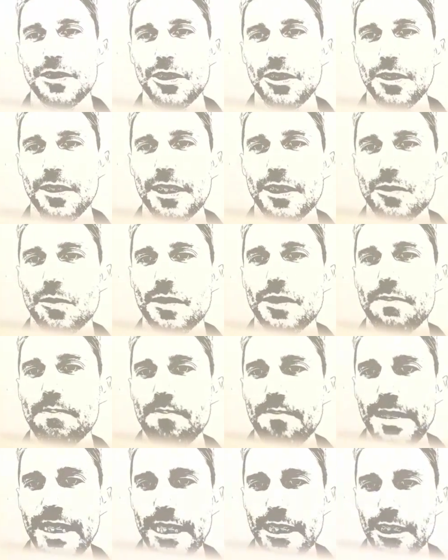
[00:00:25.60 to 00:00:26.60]
units was
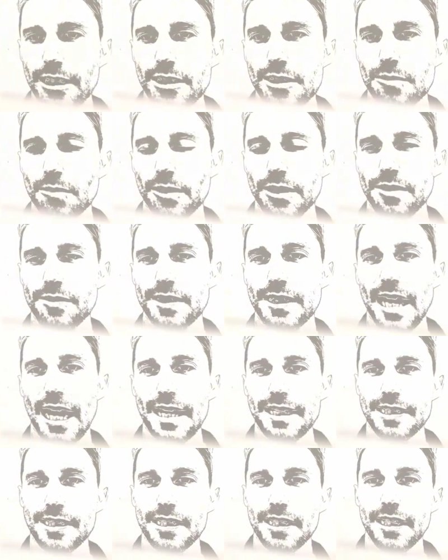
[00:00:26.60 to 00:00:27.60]
meters. We'll use
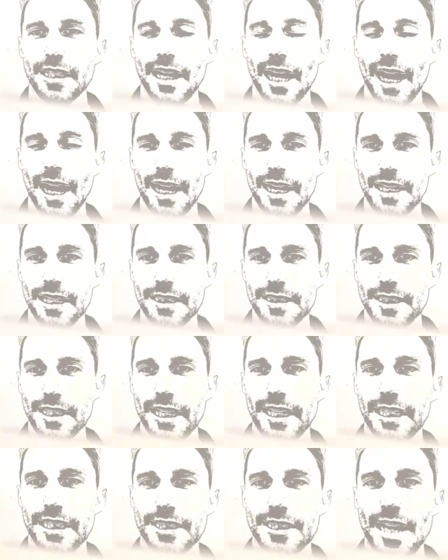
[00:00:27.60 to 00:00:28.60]
that as
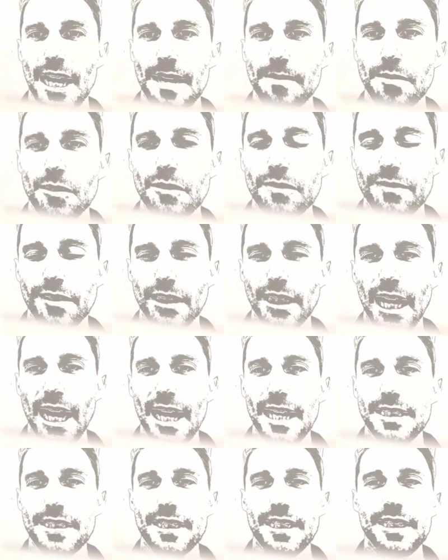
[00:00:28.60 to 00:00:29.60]
an example.
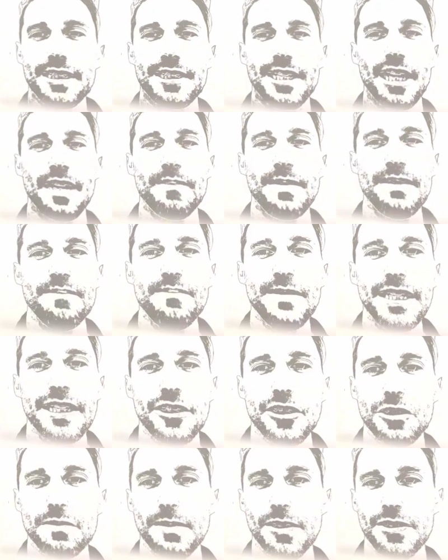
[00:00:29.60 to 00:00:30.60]
Velocity is going to be
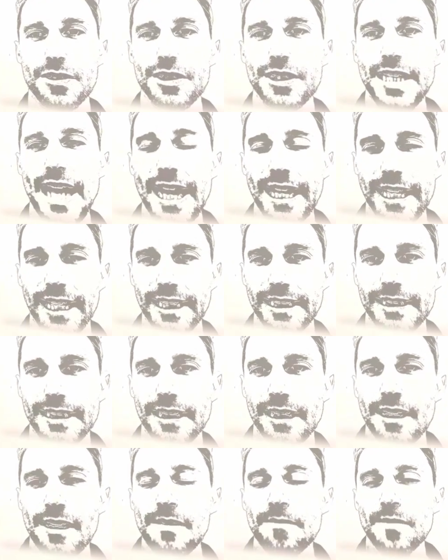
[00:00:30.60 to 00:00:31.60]
meters per second.
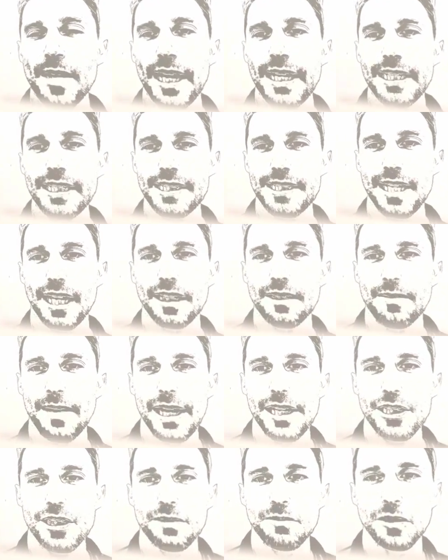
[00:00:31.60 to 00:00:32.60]
And
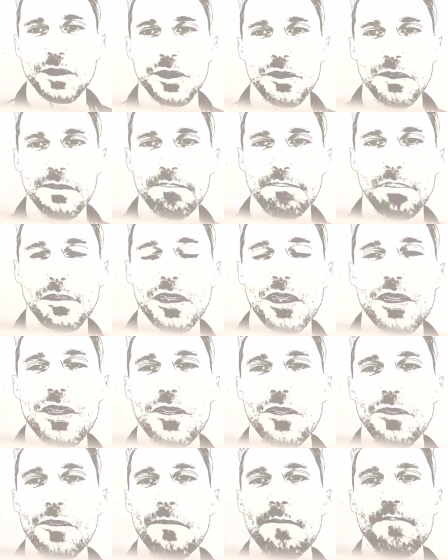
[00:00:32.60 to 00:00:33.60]
acceleration we'll do in
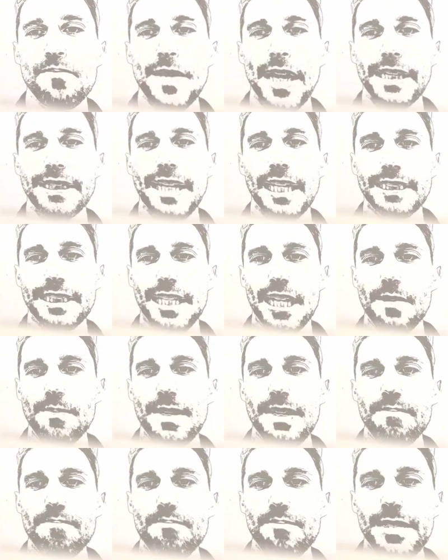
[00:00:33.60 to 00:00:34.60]
blue, and that's going to
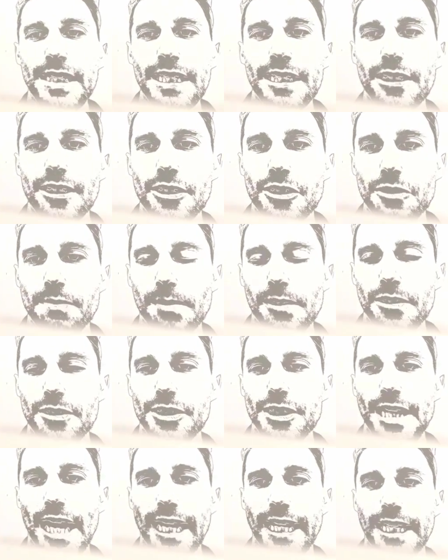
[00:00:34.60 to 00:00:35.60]
be meters per
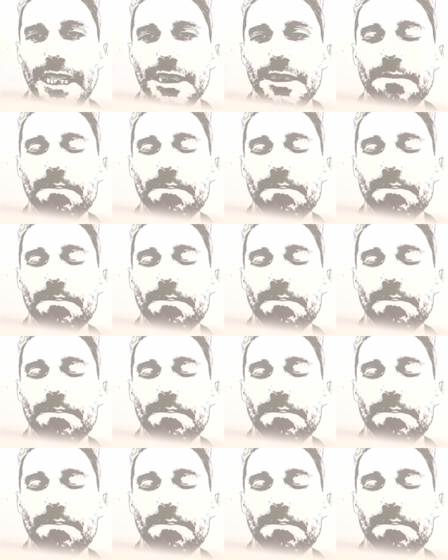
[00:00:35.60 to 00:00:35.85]
second,